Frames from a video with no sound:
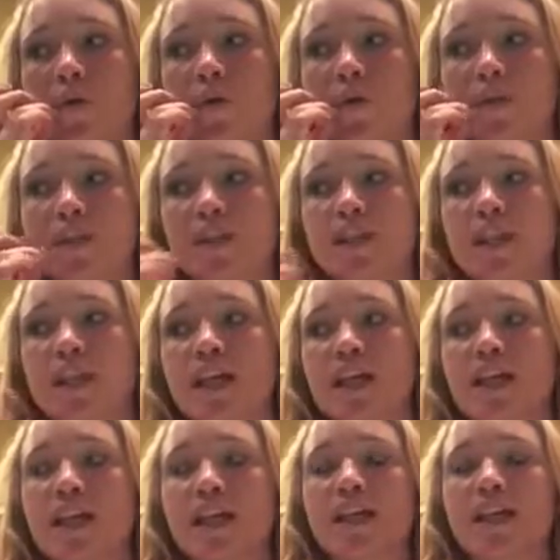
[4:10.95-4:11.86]
was
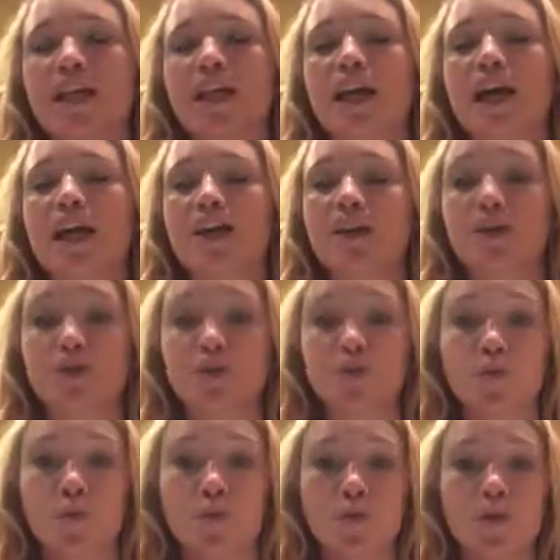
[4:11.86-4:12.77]
at a
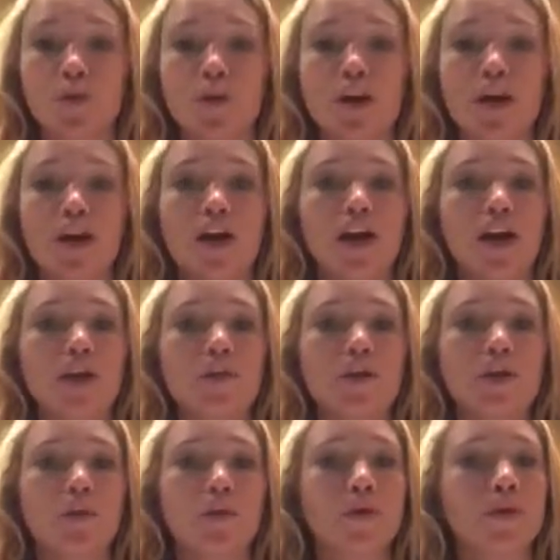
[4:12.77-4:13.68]
school,
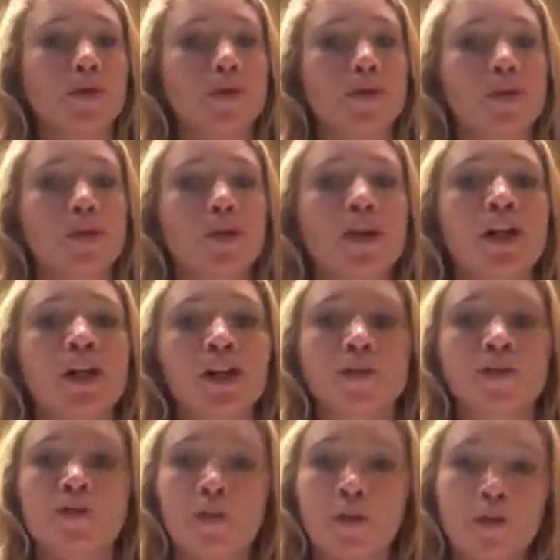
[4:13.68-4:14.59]
people who couldn't
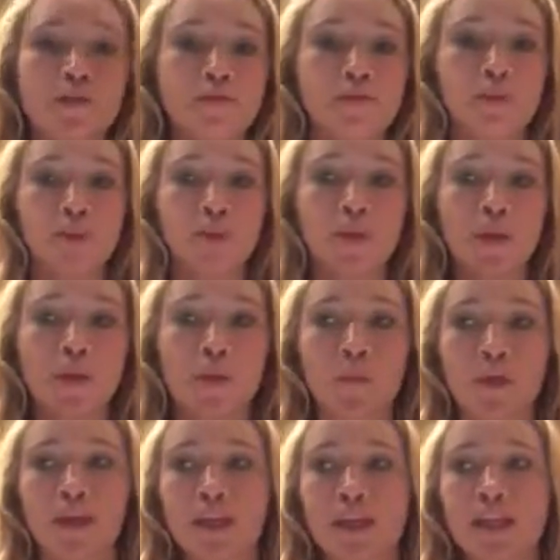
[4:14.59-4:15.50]
afford food on the
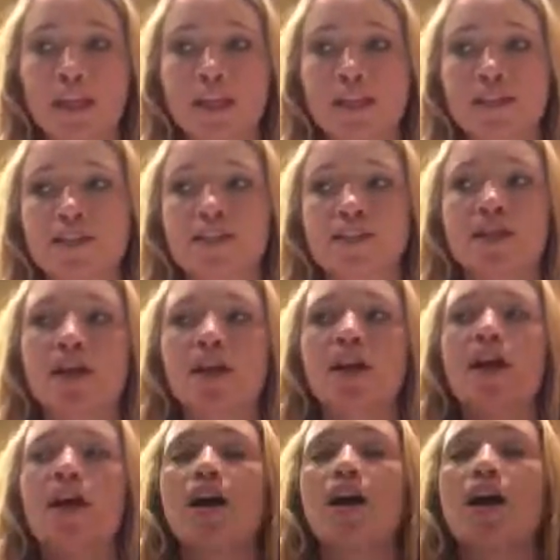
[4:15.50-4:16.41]
weekends
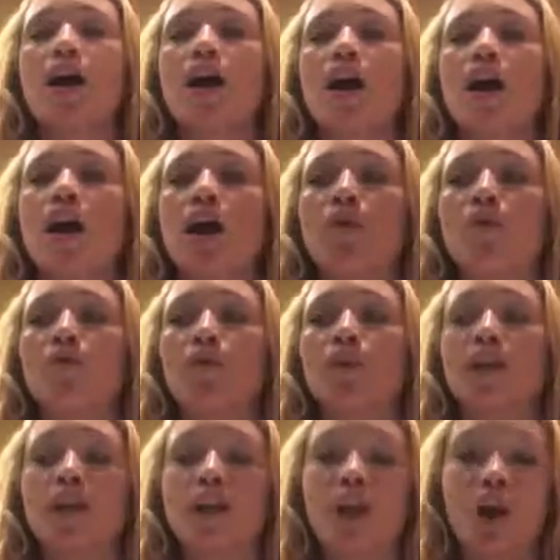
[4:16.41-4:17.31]

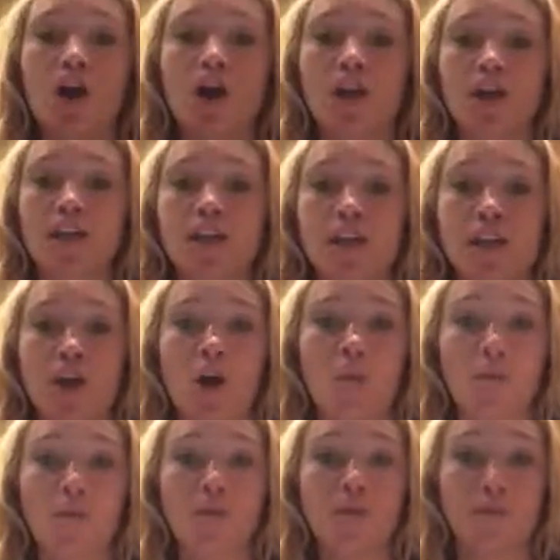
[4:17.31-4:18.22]
would get sent
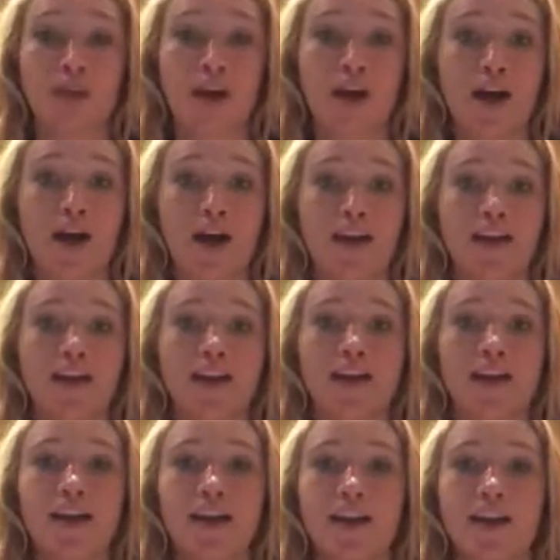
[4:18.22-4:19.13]
home with a bag,
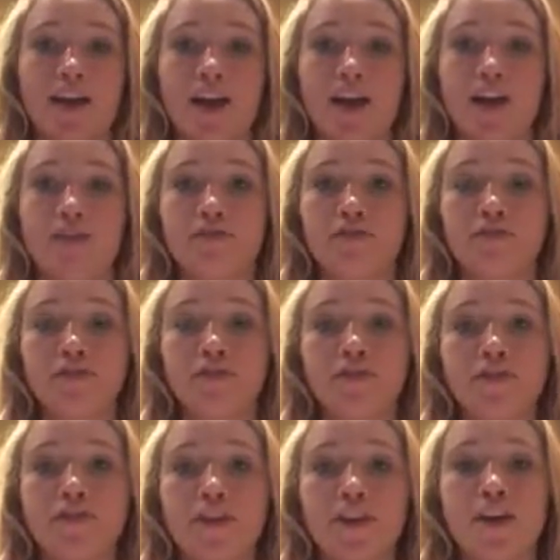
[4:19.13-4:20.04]
and it had food
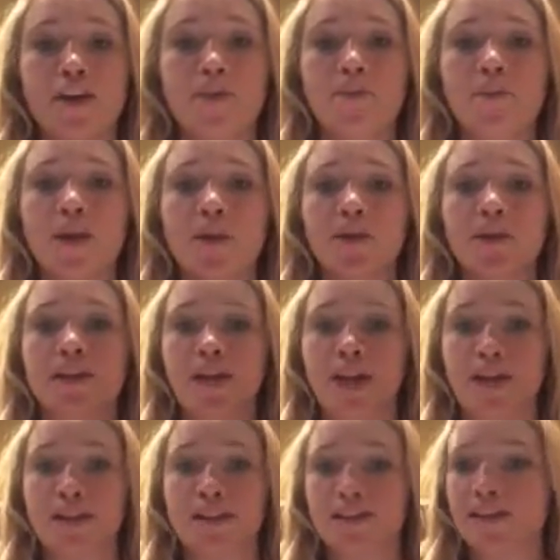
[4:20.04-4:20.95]
for them that would
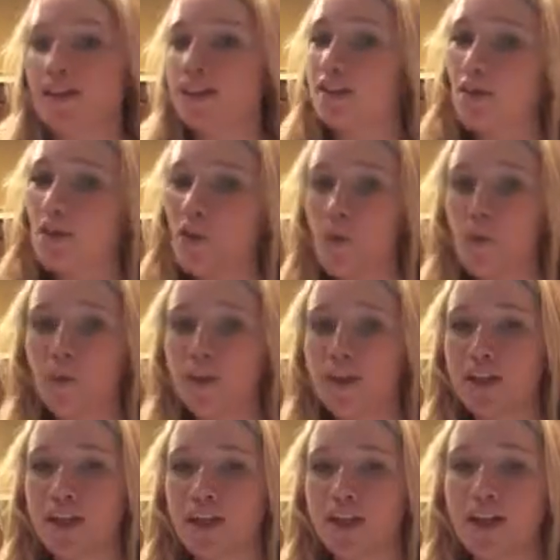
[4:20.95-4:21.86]
last the whole
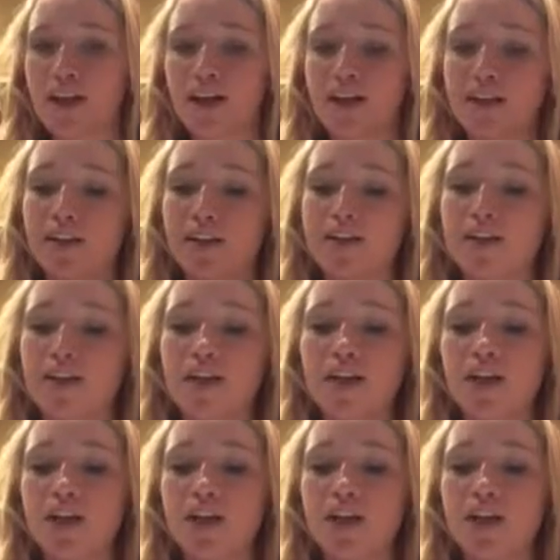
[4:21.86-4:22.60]
weekend kind of.